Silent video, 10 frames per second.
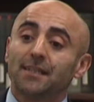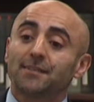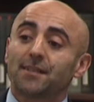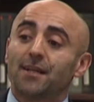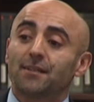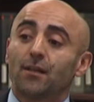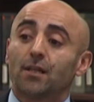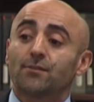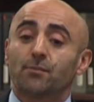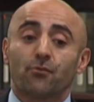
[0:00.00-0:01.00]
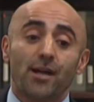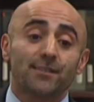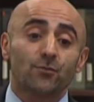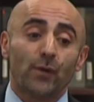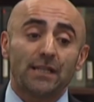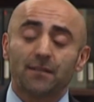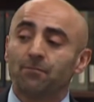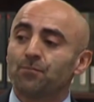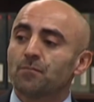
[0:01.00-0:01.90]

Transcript: He's got a lot of surprises waiting.